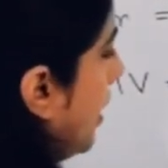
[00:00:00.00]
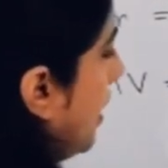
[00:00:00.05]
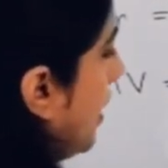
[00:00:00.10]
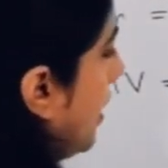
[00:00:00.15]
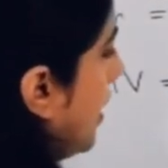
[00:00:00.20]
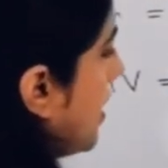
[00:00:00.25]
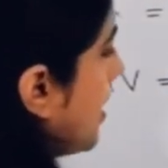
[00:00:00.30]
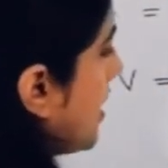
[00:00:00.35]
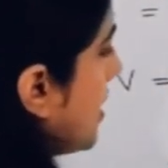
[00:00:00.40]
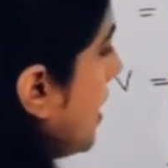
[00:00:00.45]

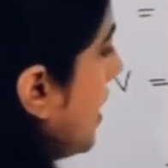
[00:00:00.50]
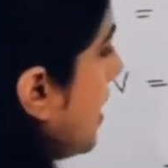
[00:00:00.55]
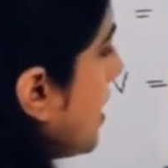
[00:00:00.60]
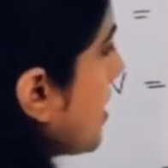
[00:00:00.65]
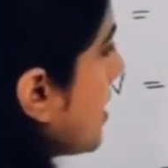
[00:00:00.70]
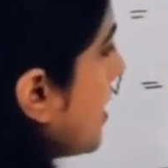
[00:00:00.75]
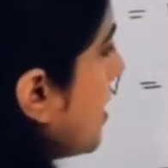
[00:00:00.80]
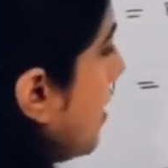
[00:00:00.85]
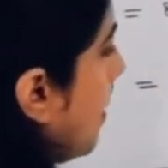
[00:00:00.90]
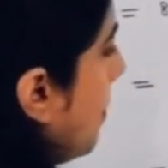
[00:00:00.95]

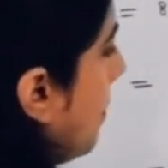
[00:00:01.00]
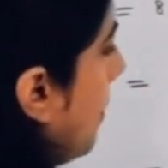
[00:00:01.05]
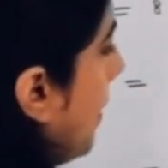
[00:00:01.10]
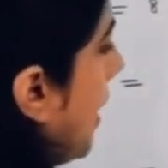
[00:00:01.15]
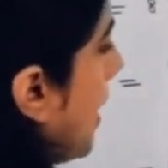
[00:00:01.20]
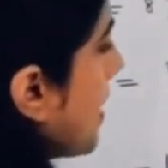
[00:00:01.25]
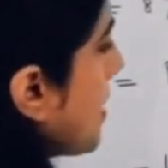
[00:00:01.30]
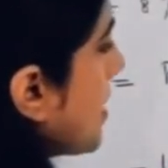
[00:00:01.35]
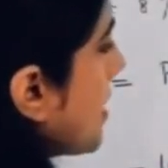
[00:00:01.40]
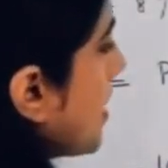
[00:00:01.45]
36
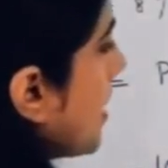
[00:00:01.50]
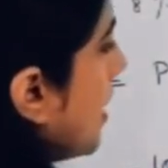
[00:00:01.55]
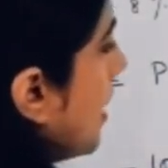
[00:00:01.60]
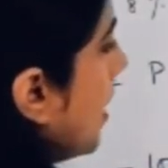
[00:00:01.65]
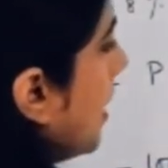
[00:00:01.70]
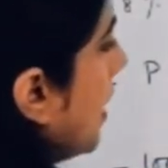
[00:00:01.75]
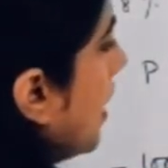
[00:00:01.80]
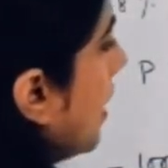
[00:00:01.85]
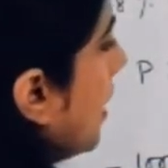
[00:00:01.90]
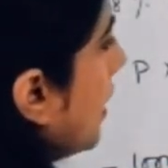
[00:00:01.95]
plus
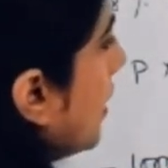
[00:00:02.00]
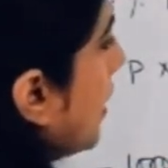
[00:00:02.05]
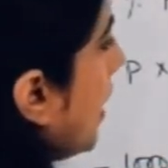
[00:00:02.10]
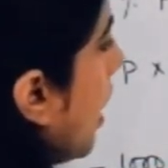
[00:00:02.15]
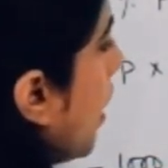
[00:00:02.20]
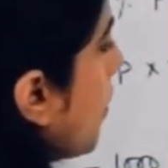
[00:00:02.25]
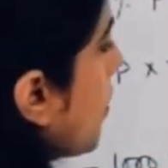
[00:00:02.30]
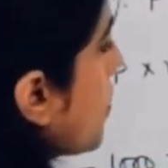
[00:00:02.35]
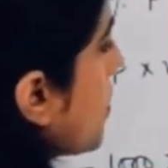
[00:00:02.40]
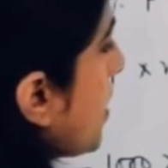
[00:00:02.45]

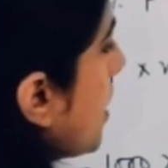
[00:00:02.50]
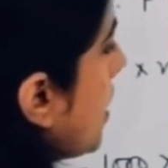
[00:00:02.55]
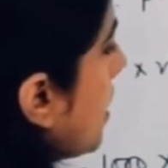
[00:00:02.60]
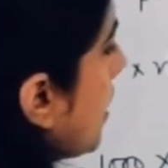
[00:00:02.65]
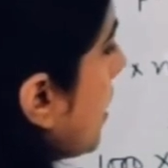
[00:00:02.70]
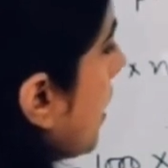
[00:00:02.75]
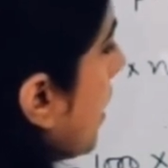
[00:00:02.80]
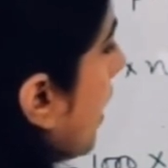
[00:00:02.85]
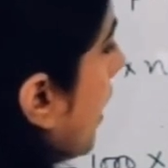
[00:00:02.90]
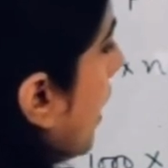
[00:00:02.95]

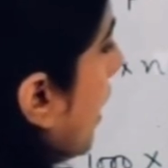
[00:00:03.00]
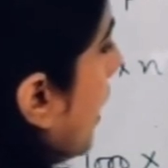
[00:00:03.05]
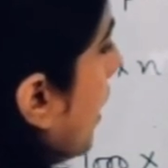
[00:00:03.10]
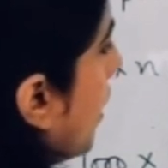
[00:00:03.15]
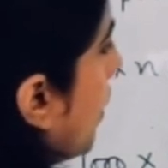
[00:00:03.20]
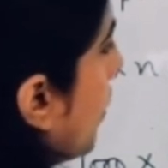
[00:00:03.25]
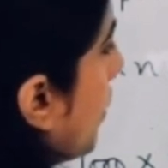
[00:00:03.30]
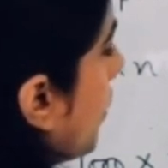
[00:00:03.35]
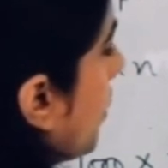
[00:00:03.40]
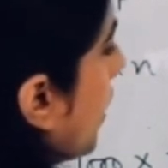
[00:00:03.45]
1000
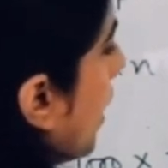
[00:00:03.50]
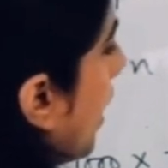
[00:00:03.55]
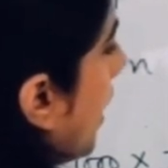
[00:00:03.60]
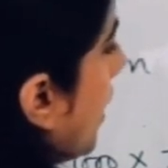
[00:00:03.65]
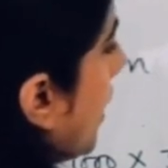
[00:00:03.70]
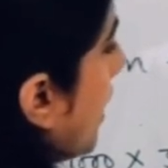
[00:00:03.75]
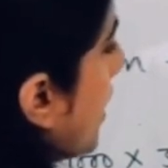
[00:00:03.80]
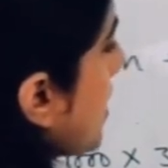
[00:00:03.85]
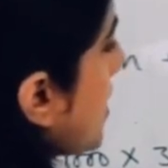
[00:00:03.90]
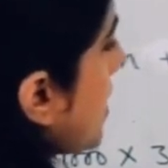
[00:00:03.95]
into
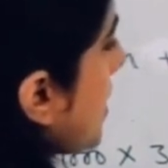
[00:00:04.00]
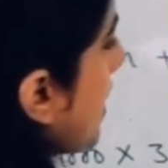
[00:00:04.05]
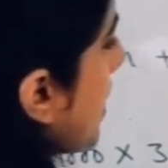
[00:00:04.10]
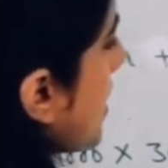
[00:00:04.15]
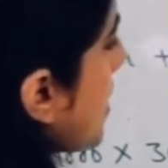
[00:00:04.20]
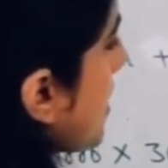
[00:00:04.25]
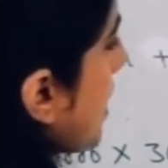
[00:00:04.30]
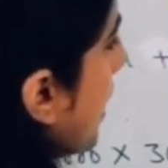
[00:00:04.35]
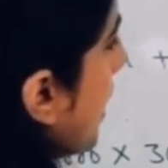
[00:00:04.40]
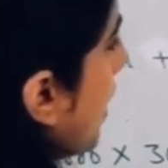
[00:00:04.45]

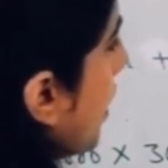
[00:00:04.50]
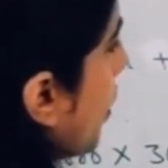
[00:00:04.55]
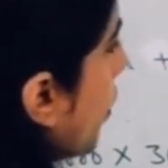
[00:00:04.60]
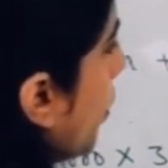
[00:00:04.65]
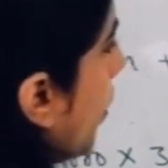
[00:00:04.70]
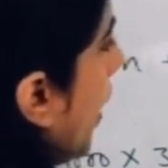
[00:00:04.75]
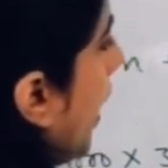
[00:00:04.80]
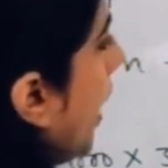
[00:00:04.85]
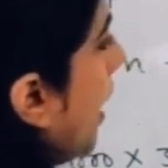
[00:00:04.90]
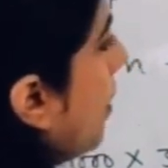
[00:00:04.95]
36
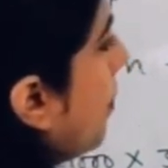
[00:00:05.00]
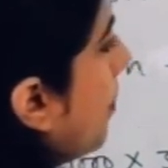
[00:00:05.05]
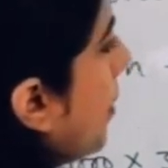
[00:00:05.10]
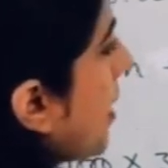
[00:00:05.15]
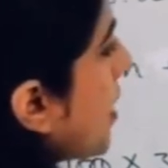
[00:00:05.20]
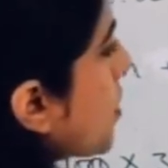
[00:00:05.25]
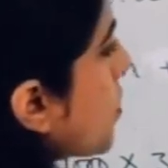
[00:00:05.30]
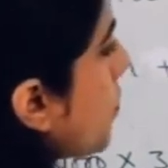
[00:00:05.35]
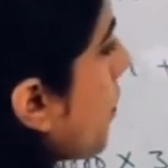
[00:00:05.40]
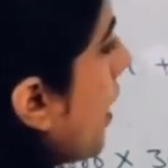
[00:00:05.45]
into n
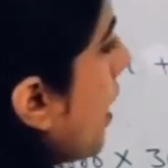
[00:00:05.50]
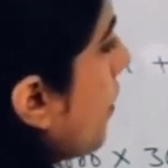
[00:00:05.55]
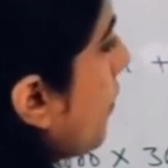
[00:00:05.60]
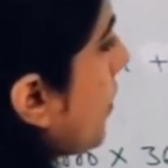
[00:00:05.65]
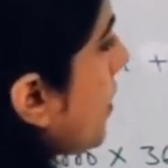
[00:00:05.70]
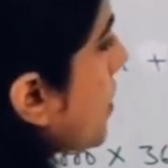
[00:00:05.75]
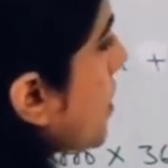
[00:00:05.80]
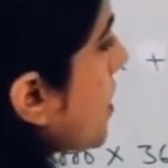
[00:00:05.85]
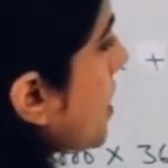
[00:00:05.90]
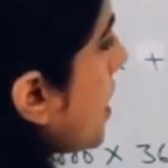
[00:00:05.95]
plus 1,
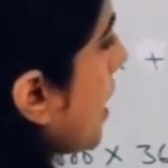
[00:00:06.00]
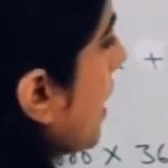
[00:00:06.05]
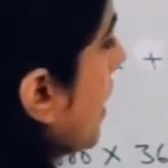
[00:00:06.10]
which is